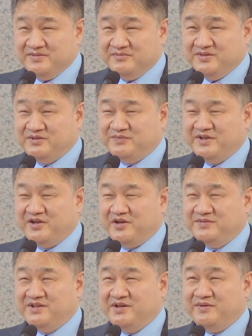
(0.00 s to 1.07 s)
I was
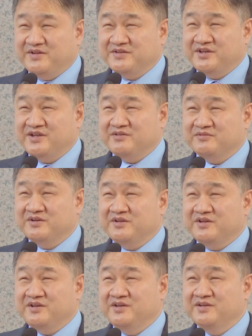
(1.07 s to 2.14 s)
upset about that,
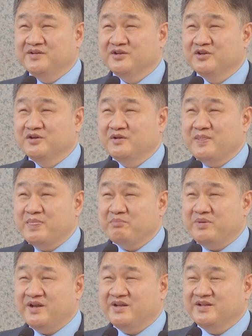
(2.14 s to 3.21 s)
really,
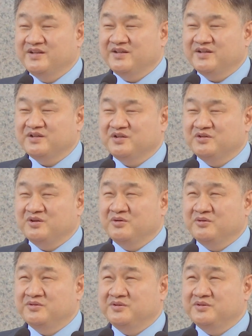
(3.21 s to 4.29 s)
but who
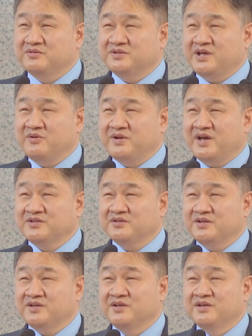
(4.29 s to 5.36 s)
knew that would
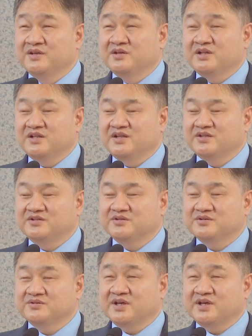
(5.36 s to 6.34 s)
actually lead to